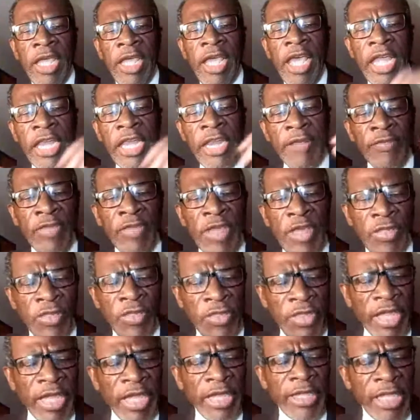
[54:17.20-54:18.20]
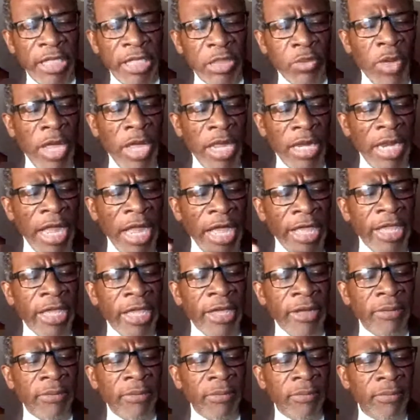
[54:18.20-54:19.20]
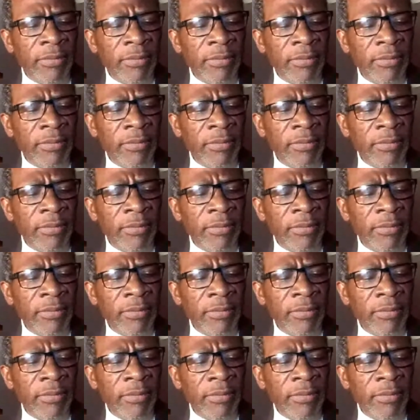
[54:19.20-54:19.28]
And if they think that we're lying,